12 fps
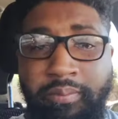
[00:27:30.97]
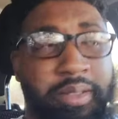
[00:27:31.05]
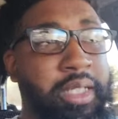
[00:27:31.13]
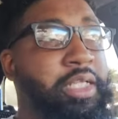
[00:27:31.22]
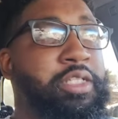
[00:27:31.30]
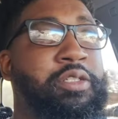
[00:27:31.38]

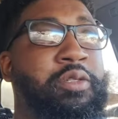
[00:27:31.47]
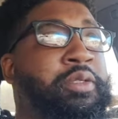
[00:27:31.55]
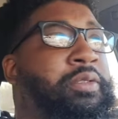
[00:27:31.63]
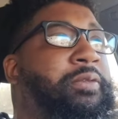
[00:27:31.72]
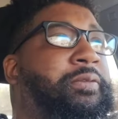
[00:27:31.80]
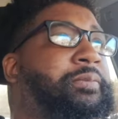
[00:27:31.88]
Please do
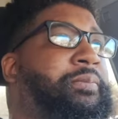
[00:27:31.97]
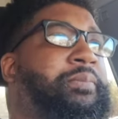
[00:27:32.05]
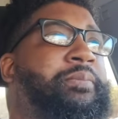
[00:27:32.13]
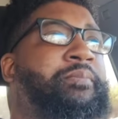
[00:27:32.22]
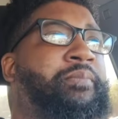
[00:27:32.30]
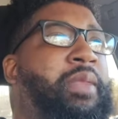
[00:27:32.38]
it.
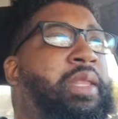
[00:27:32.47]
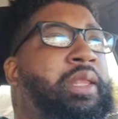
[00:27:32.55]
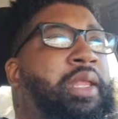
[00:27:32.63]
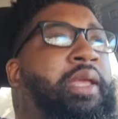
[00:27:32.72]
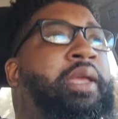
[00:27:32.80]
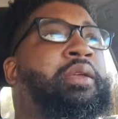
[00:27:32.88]

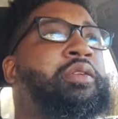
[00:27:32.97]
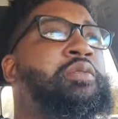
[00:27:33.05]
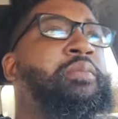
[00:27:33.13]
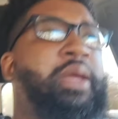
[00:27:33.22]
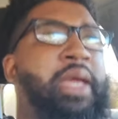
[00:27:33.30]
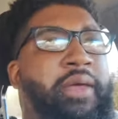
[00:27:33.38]
You
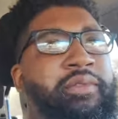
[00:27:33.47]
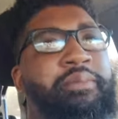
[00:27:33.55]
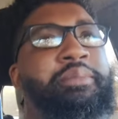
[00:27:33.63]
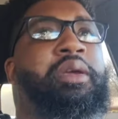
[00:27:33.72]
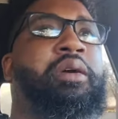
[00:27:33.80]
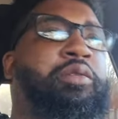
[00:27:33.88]
may have to
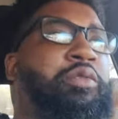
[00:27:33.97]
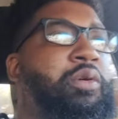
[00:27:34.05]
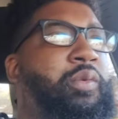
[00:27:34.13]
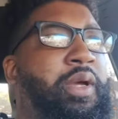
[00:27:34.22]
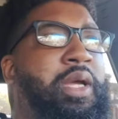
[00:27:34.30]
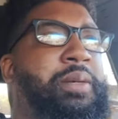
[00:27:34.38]
build you a
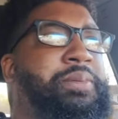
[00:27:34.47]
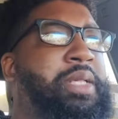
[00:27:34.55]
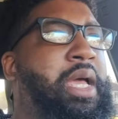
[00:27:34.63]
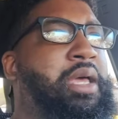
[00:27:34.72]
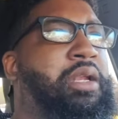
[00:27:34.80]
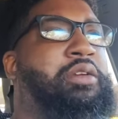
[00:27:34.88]

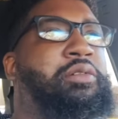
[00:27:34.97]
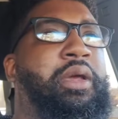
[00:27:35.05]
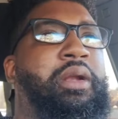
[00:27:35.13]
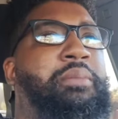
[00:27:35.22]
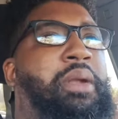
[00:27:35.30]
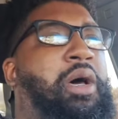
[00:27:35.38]
website or
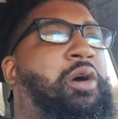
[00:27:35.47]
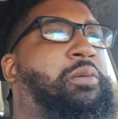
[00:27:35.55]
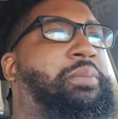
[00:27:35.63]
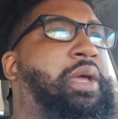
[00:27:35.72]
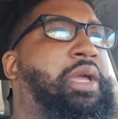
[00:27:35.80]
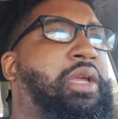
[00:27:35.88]
create a
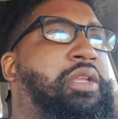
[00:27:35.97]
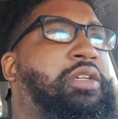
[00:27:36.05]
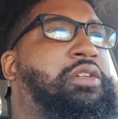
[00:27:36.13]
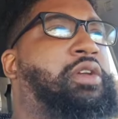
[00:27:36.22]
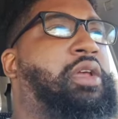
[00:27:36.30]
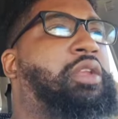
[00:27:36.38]
blog page
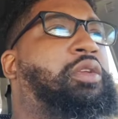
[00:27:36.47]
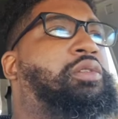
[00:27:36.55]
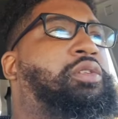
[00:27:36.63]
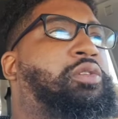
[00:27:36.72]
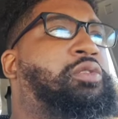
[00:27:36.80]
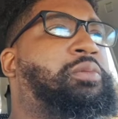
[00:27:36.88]
or create a
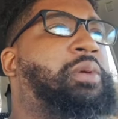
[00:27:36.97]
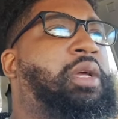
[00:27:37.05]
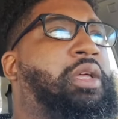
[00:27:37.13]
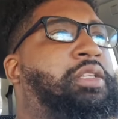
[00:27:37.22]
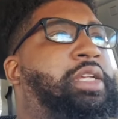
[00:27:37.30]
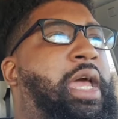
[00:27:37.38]
YouTube
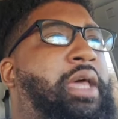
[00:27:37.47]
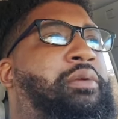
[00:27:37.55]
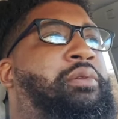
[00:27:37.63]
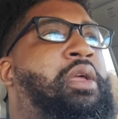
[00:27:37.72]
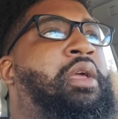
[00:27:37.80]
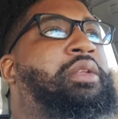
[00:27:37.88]

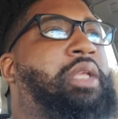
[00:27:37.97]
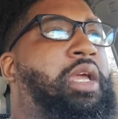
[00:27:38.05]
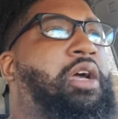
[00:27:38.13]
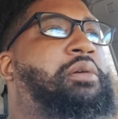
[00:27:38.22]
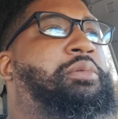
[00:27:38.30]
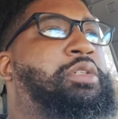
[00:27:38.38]
channel to
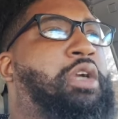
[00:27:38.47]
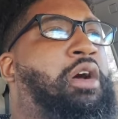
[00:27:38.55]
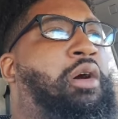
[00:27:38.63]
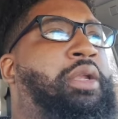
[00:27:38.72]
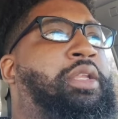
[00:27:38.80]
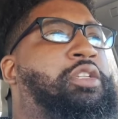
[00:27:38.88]
help
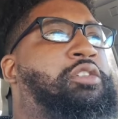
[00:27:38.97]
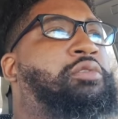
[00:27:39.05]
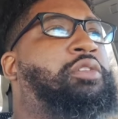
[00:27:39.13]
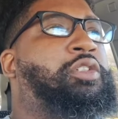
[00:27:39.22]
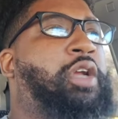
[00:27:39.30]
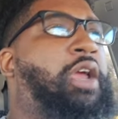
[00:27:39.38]
draw
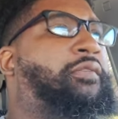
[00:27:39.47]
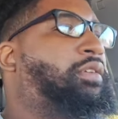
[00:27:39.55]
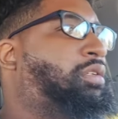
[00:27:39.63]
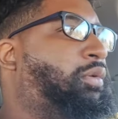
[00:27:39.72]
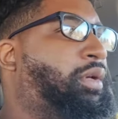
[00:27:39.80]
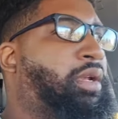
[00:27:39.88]
additional
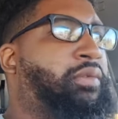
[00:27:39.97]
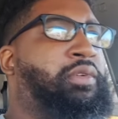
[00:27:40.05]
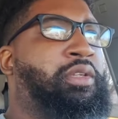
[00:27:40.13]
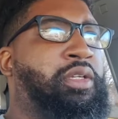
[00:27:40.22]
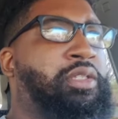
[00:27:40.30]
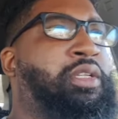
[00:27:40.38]
traffic to whatever
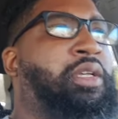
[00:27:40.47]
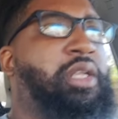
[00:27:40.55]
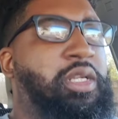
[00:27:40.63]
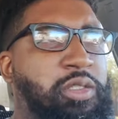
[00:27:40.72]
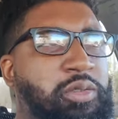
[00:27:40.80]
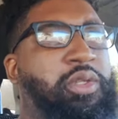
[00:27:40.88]
it is
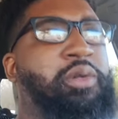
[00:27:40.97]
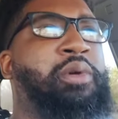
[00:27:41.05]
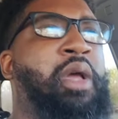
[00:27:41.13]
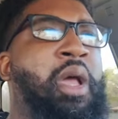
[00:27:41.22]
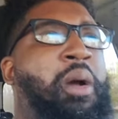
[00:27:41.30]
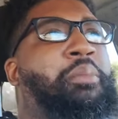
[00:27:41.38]
that you do.
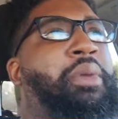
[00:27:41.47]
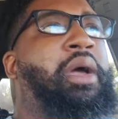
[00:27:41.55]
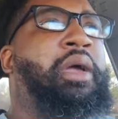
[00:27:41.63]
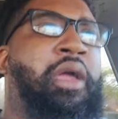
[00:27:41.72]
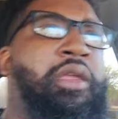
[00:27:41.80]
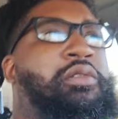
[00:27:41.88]

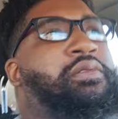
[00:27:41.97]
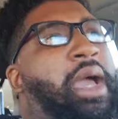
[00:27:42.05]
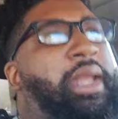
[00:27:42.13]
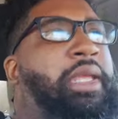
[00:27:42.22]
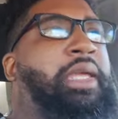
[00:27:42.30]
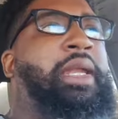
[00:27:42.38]
But you
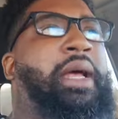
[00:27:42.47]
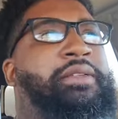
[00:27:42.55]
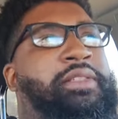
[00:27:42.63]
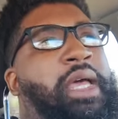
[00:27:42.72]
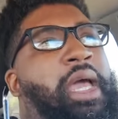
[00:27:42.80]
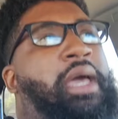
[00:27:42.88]
got to get
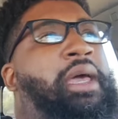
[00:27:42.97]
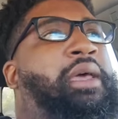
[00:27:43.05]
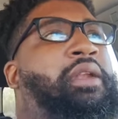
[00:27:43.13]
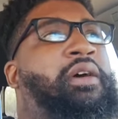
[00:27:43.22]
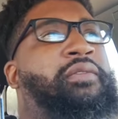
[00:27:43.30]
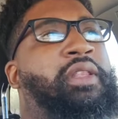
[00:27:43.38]

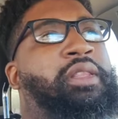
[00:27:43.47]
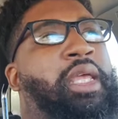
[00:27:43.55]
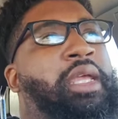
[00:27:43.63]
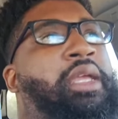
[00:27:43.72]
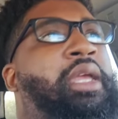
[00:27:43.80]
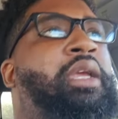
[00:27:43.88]
outside of the
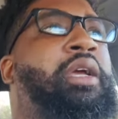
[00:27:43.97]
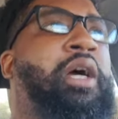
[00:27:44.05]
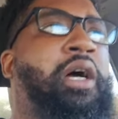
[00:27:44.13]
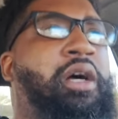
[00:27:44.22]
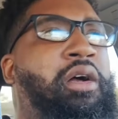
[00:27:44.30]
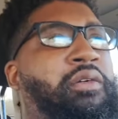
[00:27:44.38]
thinking
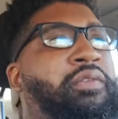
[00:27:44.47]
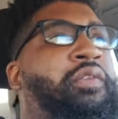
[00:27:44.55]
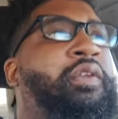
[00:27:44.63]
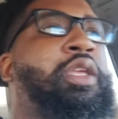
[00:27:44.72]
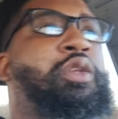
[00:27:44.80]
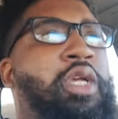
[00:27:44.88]
of
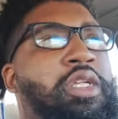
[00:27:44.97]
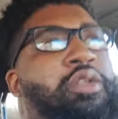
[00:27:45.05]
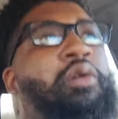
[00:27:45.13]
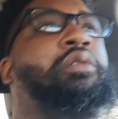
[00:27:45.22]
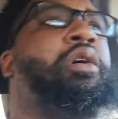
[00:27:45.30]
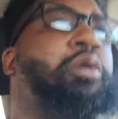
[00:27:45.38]
you just
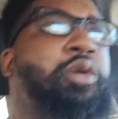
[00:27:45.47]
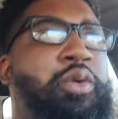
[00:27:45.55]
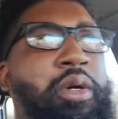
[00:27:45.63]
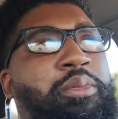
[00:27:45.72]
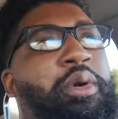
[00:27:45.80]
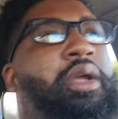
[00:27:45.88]
going to go
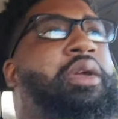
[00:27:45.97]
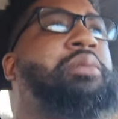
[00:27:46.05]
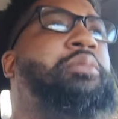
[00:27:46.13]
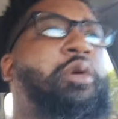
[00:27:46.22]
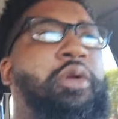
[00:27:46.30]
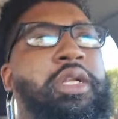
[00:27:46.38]
do a brick
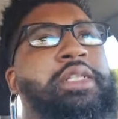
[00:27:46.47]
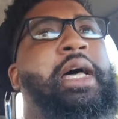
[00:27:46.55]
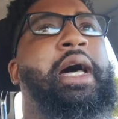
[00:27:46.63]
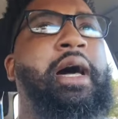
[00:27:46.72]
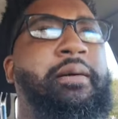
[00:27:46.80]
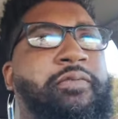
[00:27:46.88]
and mortar
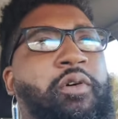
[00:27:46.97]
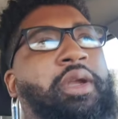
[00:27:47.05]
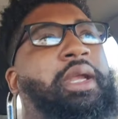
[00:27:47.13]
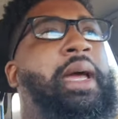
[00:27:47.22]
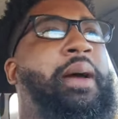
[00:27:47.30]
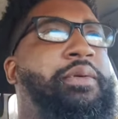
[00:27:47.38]
job
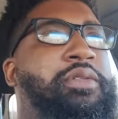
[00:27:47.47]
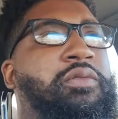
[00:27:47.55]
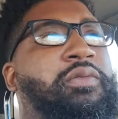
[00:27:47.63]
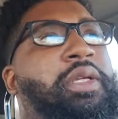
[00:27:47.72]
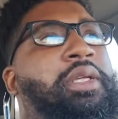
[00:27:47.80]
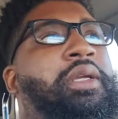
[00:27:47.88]
40 hours a
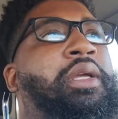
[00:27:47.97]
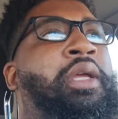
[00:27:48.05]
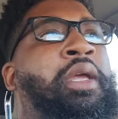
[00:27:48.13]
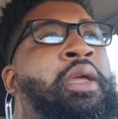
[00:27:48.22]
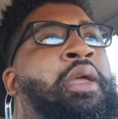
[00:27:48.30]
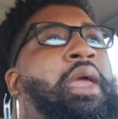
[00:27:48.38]
week,
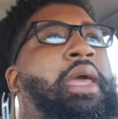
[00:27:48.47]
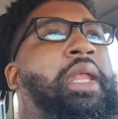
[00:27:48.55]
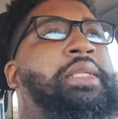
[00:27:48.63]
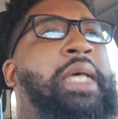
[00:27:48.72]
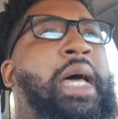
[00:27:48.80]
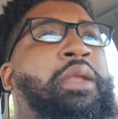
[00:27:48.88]
and
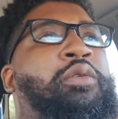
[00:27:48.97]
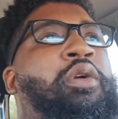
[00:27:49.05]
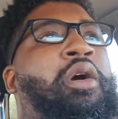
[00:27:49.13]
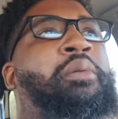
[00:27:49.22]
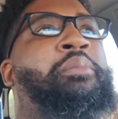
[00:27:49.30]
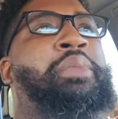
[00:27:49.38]
that's how you're
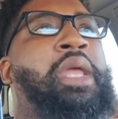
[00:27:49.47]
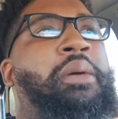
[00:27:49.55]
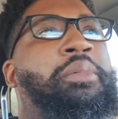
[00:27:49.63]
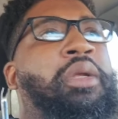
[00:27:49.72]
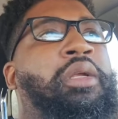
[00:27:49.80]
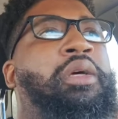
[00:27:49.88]
going to be
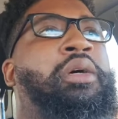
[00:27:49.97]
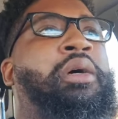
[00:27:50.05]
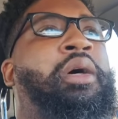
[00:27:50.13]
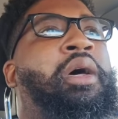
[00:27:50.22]
able